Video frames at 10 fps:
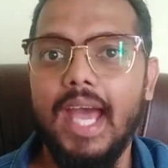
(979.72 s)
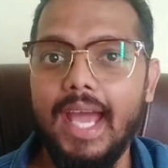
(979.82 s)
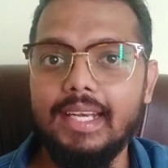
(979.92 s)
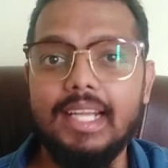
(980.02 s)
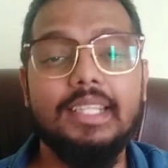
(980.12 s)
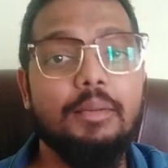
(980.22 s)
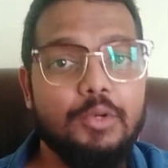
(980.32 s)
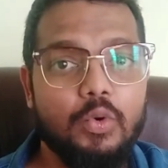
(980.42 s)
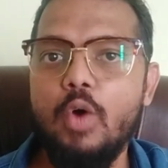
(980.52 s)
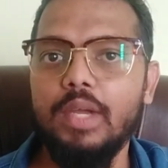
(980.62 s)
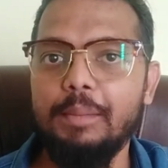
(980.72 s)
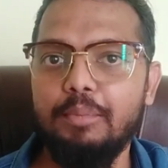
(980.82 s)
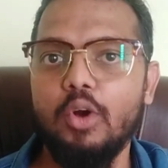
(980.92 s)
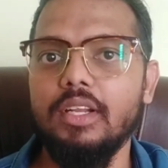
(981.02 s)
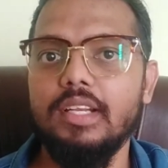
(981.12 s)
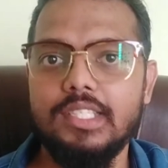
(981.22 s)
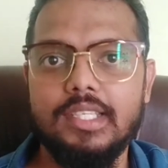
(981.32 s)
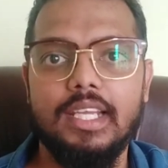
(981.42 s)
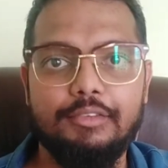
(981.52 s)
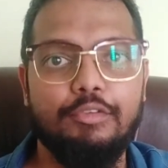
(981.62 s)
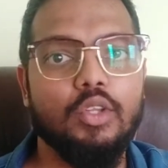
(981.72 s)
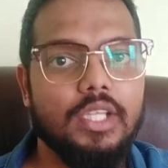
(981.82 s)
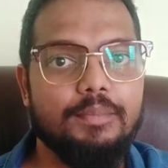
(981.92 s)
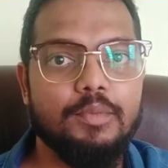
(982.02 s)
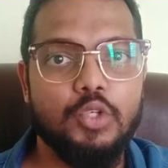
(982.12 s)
and let them know how important is it for them